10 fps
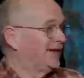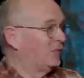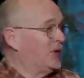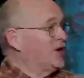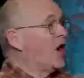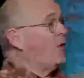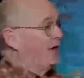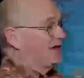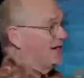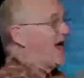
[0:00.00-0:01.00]
and we know what
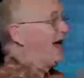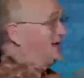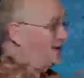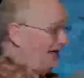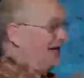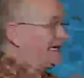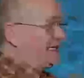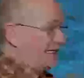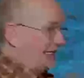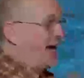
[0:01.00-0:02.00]
it's like to
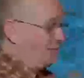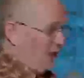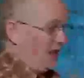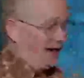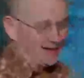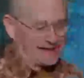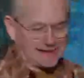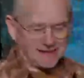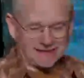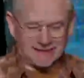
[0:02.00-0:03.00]
get to that
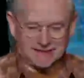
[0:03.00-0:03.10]
place.